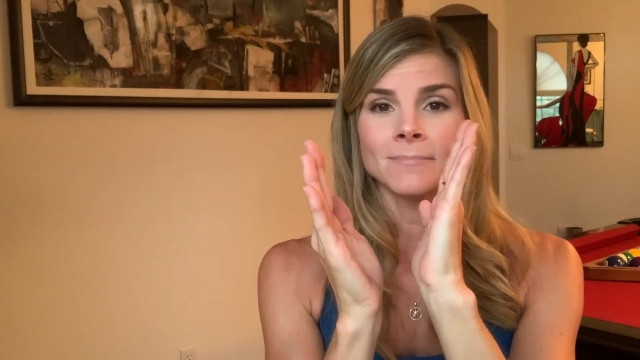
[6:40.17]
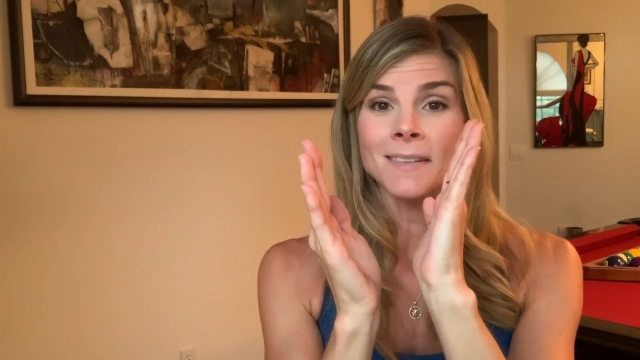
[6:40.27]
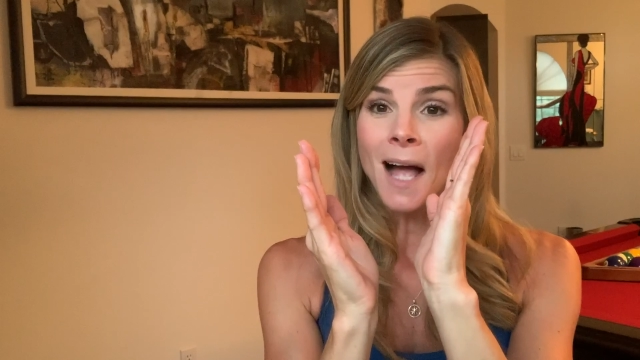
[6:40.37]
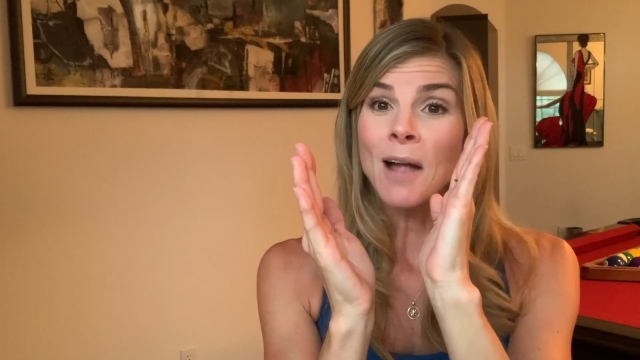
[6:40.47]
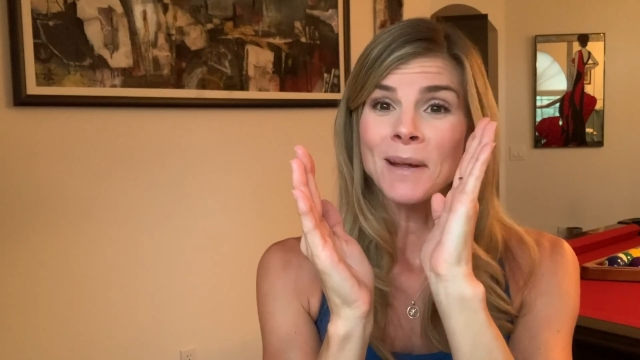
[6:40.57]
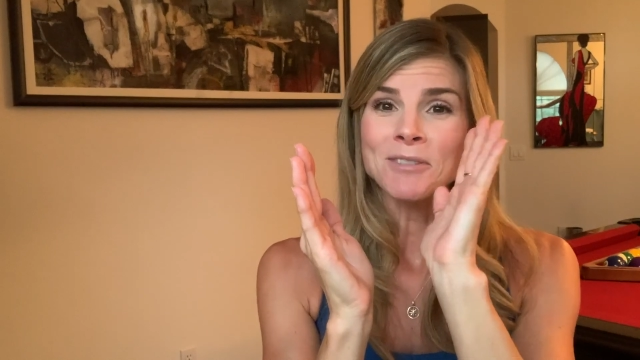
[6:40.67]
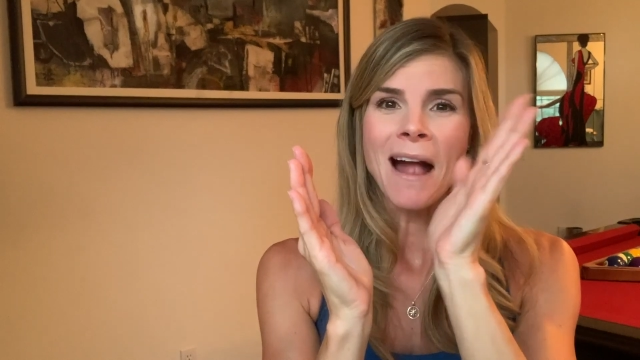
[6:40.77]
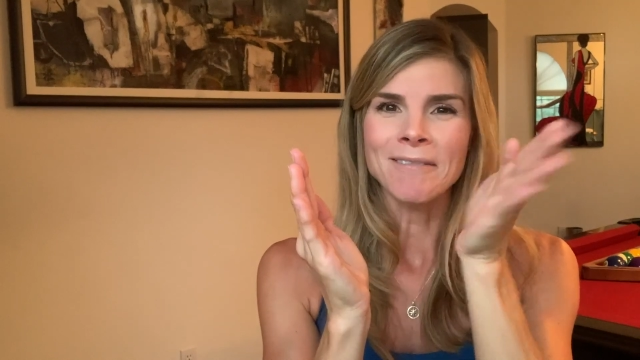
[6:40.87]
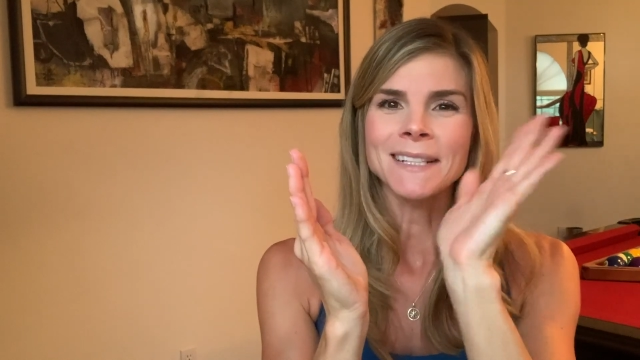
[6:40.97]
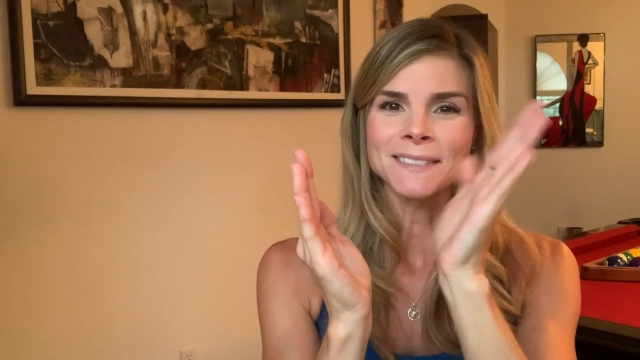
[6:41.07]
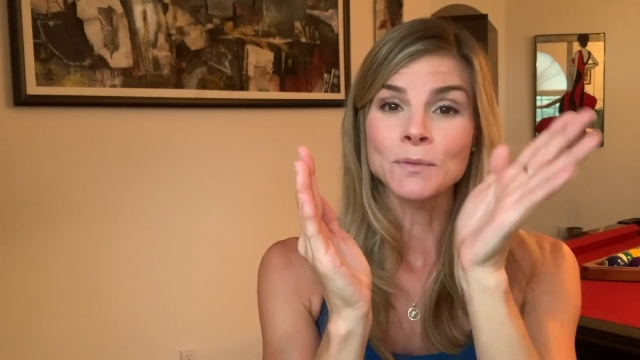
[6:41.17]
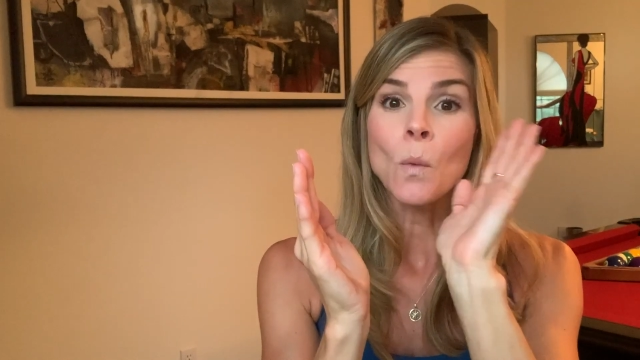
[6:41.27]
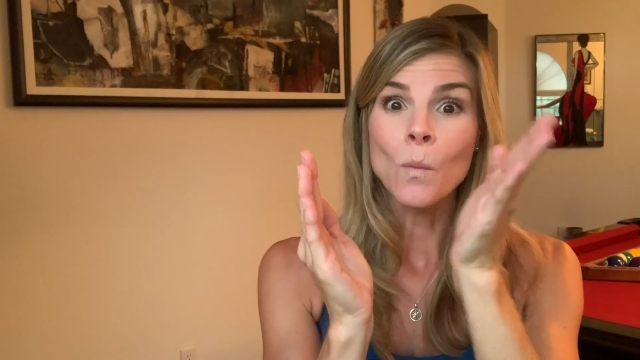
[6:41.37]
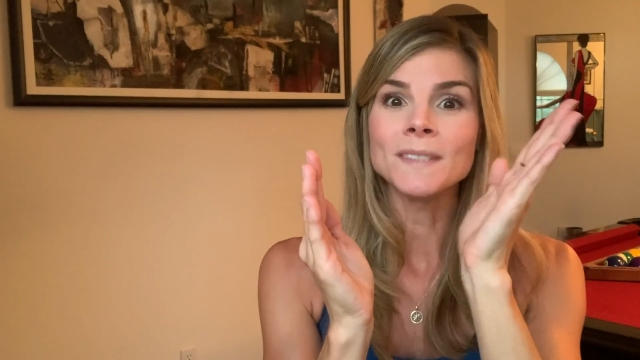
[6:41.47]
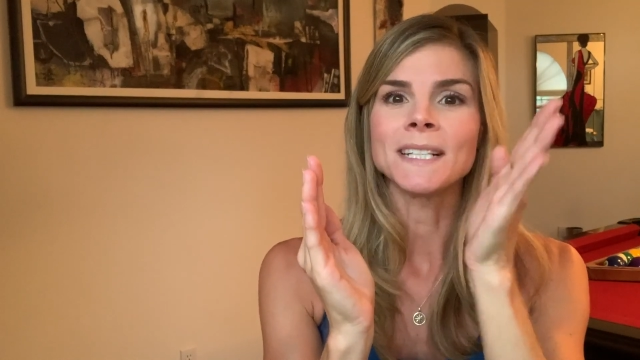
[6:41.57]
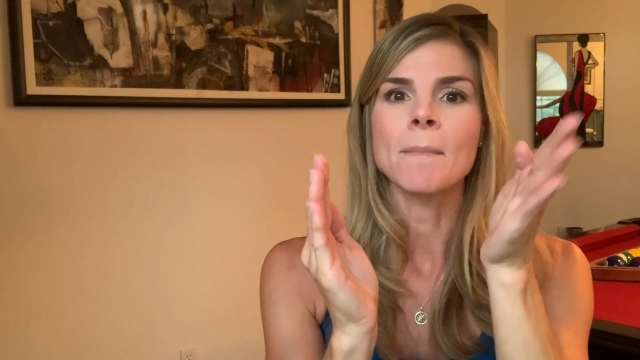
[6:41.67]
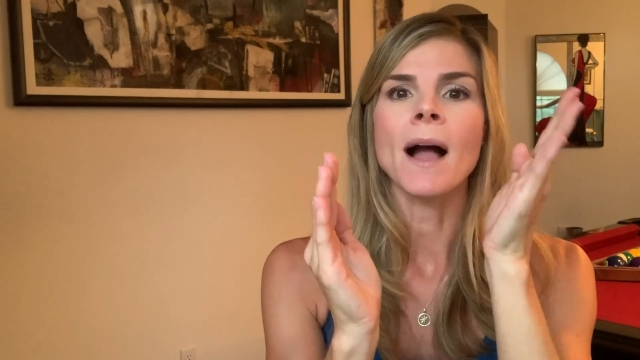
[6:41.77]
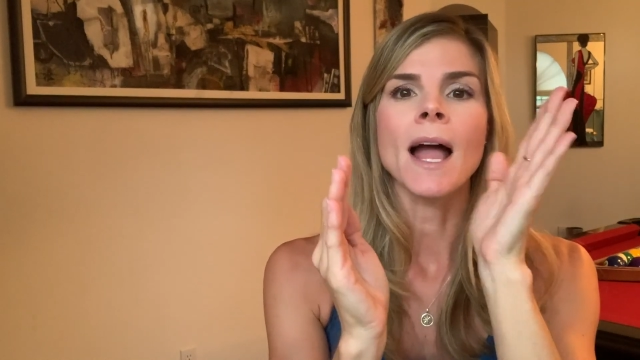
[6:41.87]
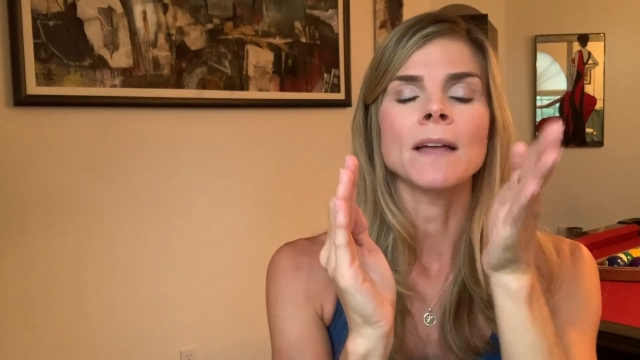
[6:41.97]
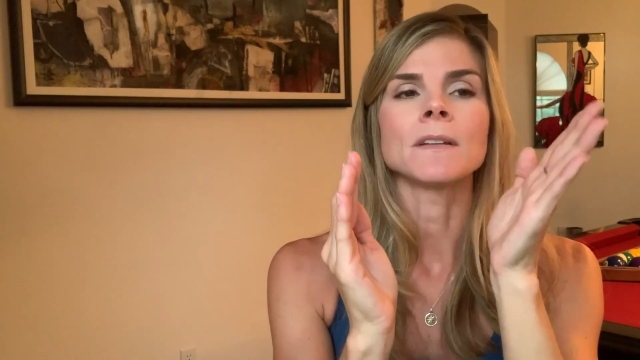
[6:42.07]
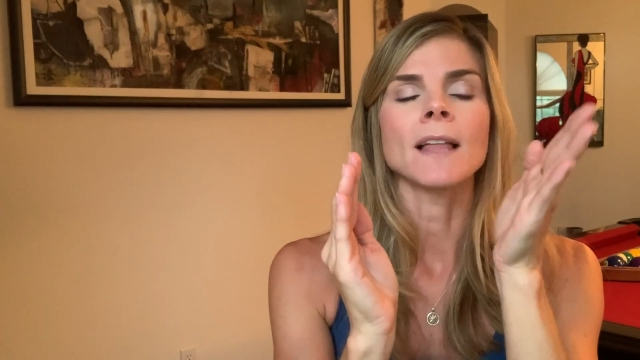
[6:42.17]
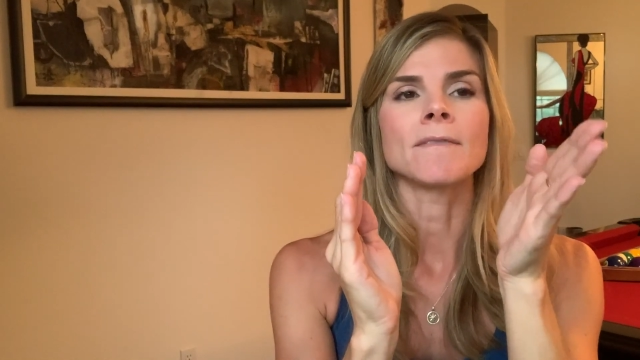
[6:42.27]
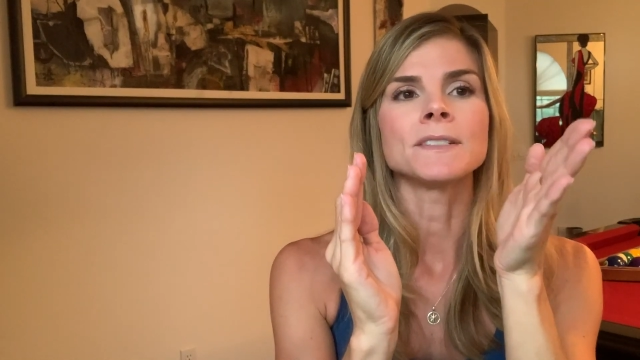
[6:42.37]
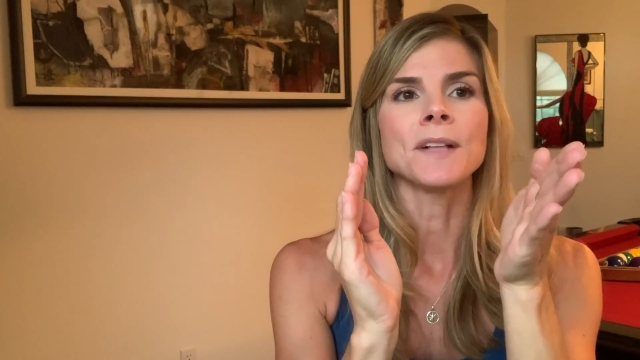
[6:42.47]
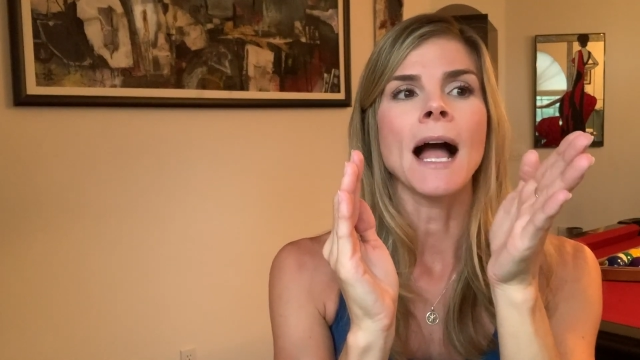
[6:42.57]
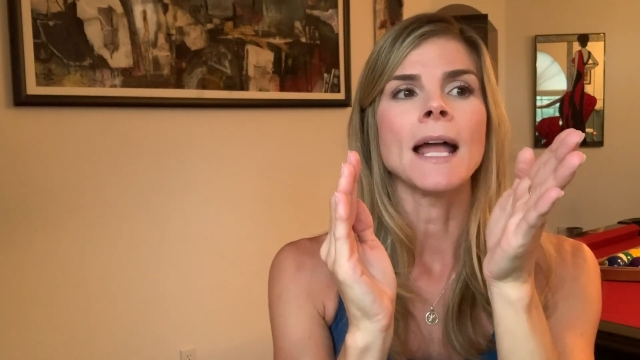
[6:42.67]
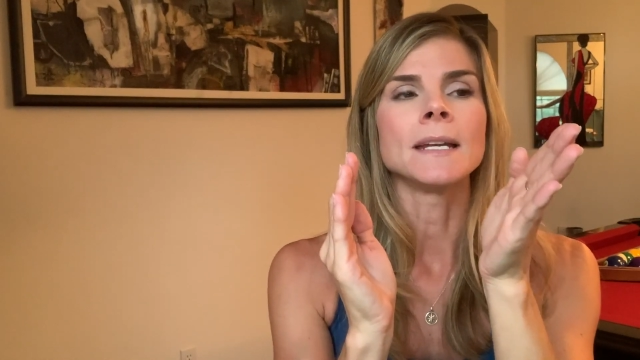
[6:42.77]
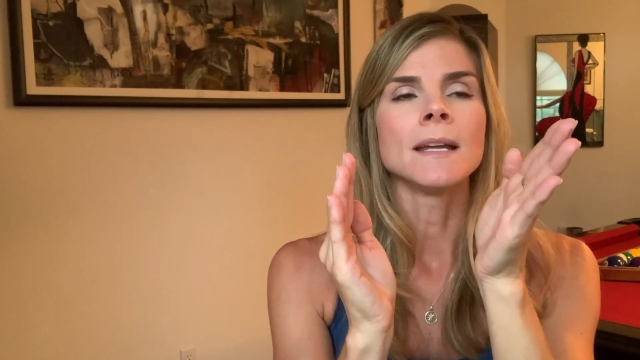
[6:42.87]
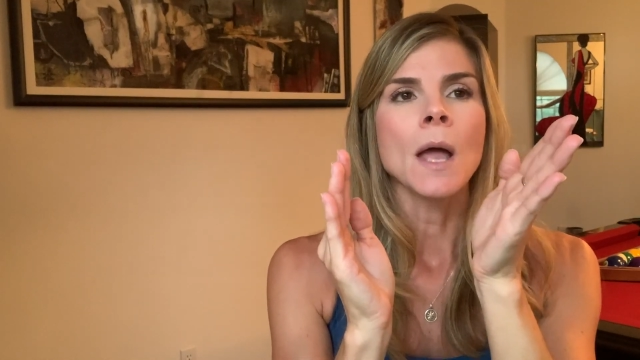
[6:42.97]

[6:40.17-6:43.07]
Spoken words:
highway traffic is whizzing by on the left side.